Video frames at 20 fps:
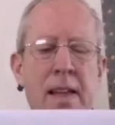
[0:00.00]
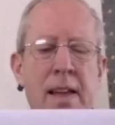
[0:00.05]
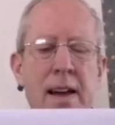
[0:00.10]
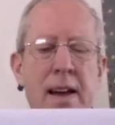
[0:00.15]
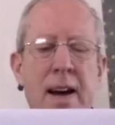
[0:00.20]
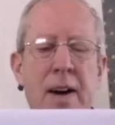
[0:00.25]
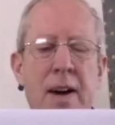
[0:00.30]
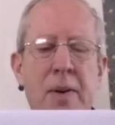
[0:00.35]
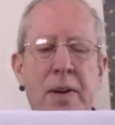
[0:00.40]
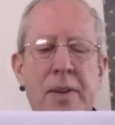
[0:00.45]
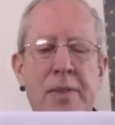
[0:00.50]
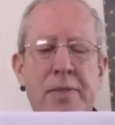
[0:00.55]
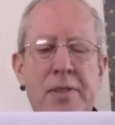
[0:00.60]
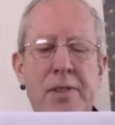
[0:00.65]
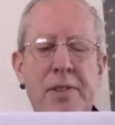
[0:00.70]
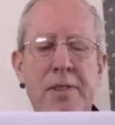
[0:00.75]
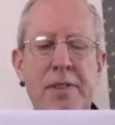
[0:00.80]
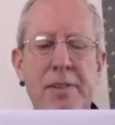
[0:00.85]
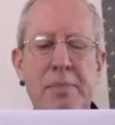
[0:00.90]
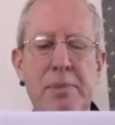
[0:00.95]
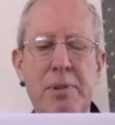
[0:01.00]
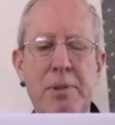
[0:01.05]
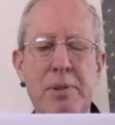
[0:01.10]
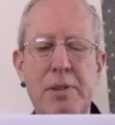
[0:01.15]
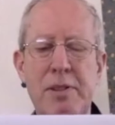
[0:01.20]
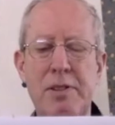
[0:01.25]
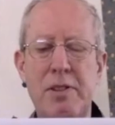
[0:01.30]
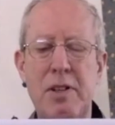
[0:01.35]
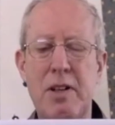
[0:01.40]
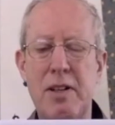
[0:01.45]
However, in
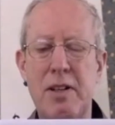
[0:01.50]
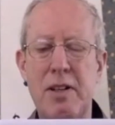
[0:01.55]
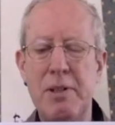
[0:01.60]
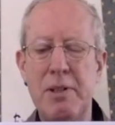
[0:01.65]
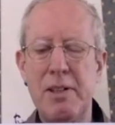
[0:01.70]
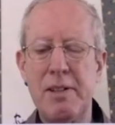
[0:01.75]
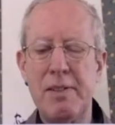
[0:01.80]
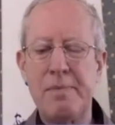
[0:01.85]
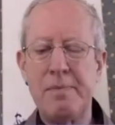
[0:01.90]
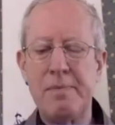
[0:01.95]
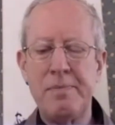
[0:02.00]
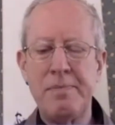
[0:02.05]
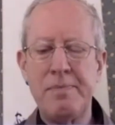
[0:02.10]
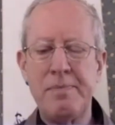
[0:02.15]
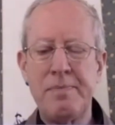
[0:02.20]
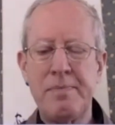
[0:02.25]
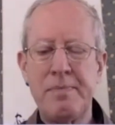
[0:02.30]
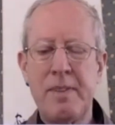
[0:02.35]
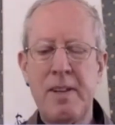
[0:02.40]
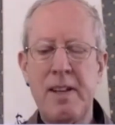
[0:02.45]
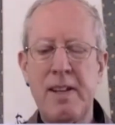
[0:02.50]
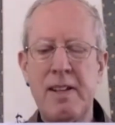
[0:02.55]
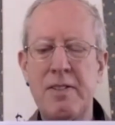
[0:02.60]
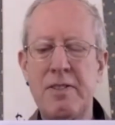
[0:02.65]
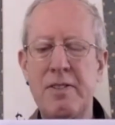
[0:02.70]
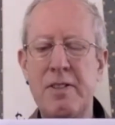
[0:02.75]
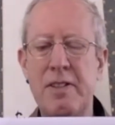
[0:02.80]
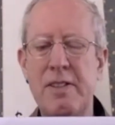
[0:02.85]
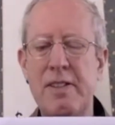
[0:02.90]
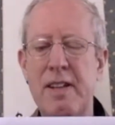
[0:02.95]
Buddha Dharma, it
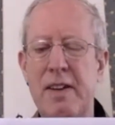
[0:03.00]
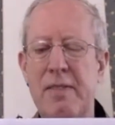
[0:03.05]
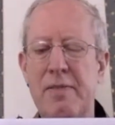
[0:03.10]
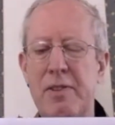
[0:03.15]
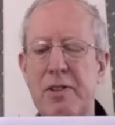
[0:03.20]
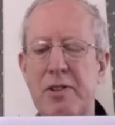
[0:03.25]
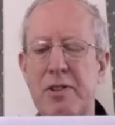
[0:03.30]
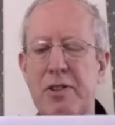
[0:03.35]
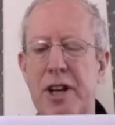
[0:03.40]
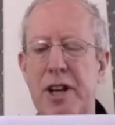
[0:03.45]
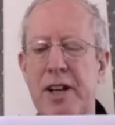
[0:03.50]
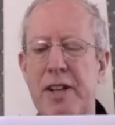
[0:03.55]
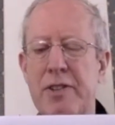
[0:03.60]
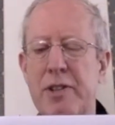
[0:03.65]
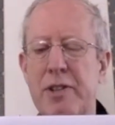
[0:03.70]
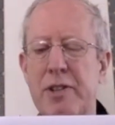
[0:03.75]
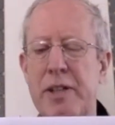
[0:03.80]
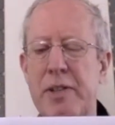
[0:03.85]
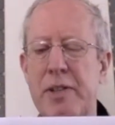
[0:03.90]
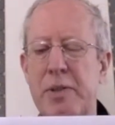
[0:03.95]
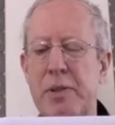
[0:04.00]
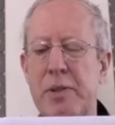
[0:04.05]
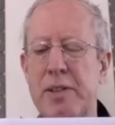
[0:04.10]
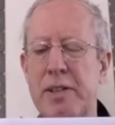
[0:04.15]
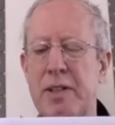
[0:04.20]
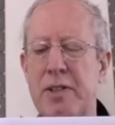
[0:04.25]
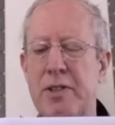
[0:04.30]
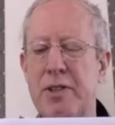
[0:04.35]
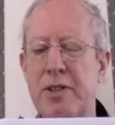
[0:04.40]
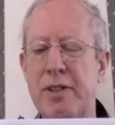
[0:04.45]
is a never changing
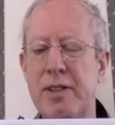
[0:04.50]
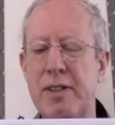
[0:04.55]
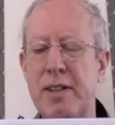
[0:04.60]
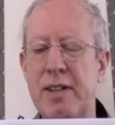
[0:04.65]
tradition,